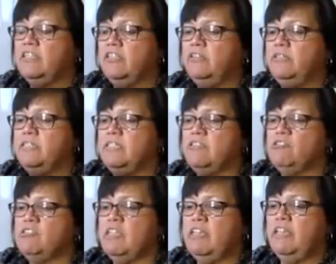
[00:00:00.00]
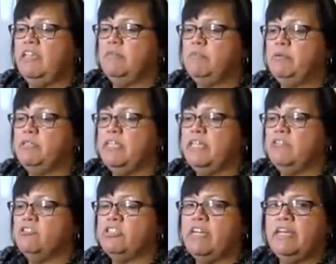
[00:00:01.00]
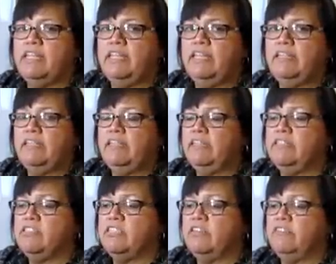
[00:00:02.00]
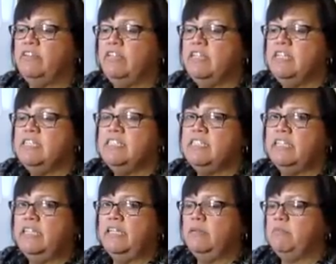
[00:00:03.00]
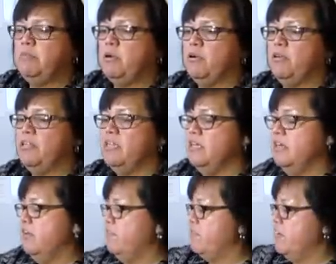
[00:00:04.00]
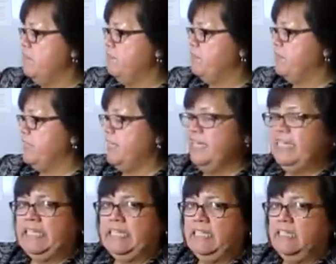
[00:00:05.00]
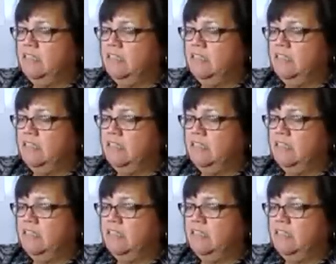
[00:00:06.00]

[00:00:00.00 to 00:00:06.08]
closes and protects that adhesive sticky part from getting